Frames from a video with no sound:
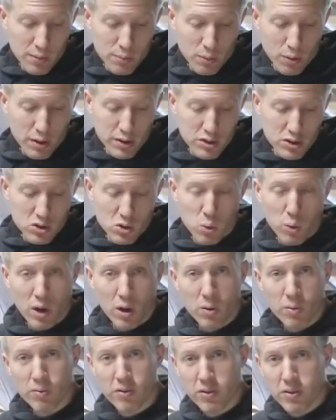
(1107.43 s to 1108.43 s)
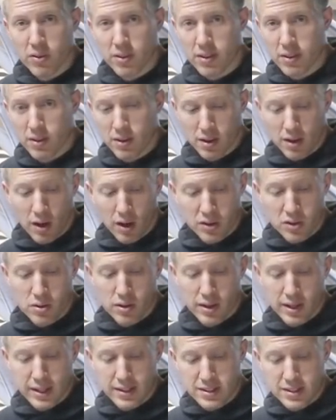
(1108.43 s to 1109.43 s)
was
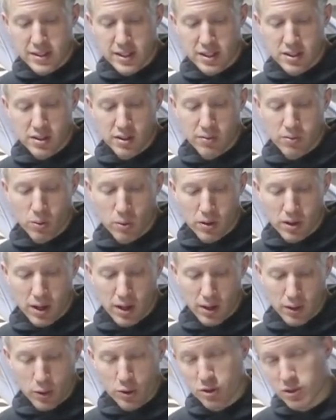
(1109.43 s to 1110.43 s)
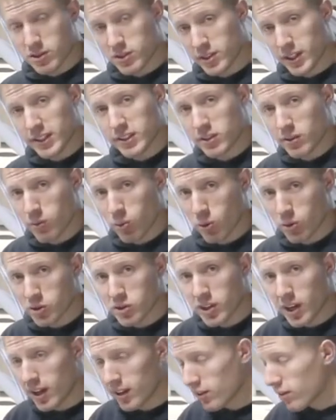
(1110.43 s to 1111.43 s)

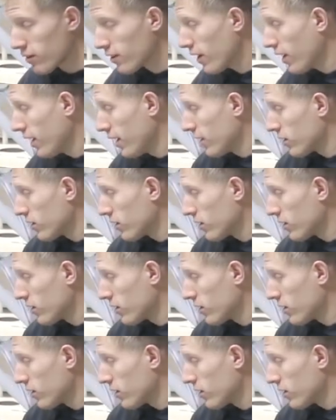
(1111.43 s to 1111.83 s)
$1,264.64.